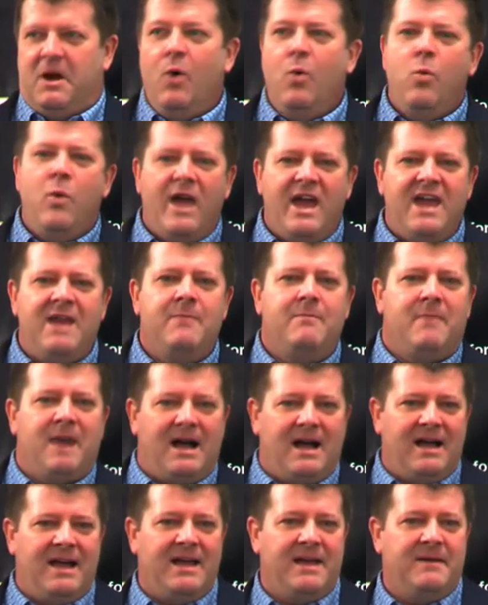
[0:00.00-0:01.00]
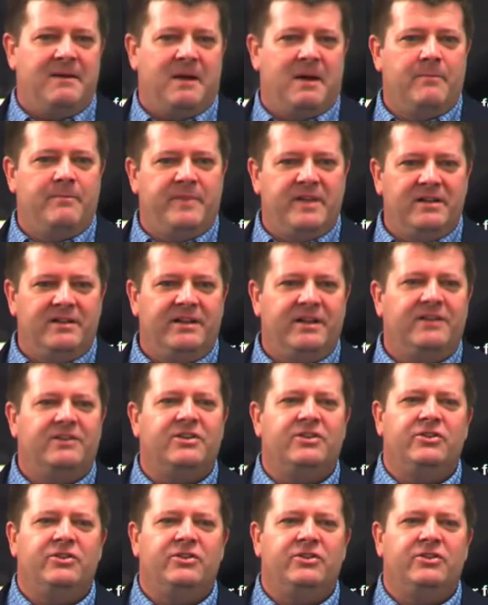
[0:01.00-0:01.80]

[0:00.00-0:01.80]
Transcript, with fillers: away my ability